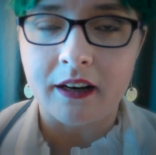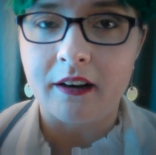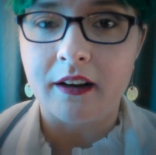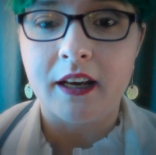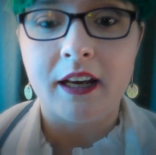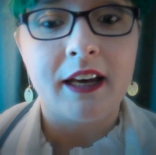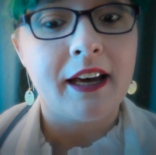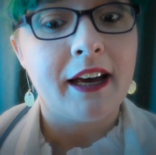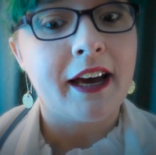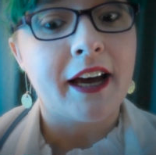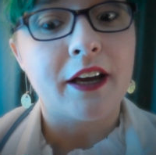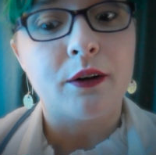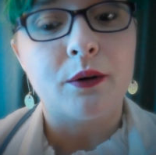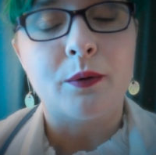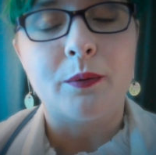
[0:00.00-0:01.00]
And
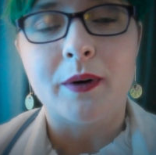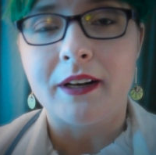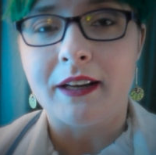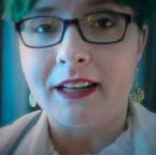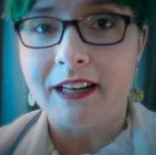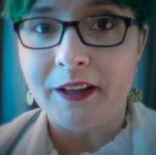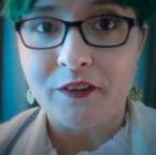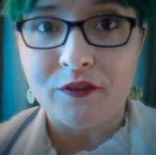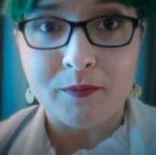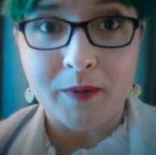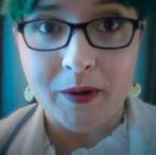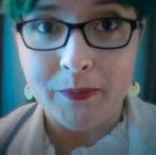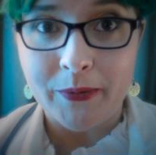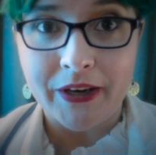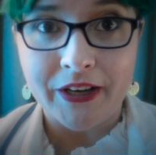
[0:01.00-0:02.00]
I don't want any of
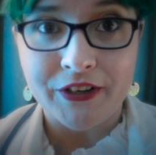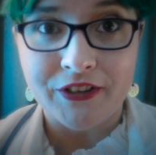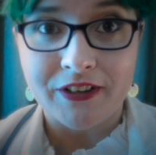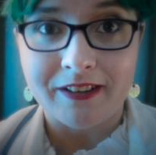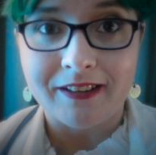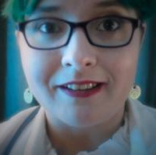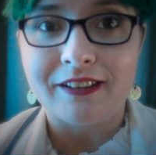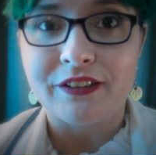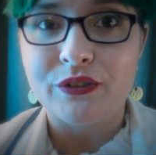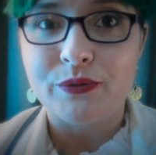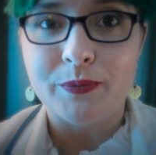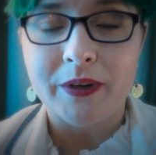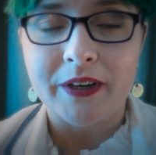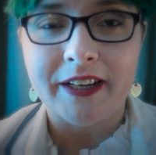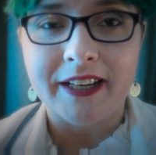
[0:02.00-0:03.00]
my patients
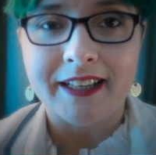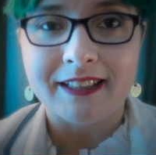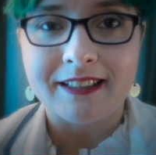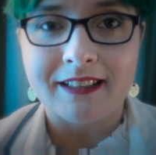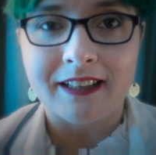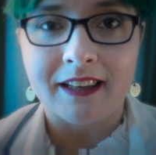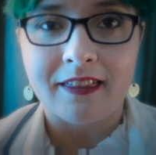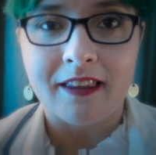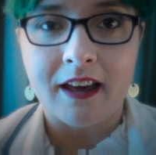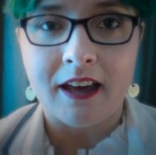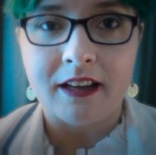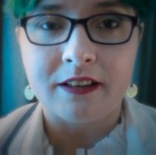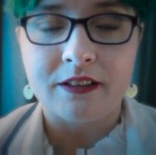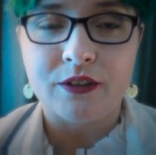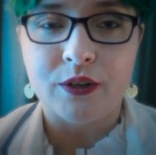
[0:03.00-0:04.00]
experiencing that.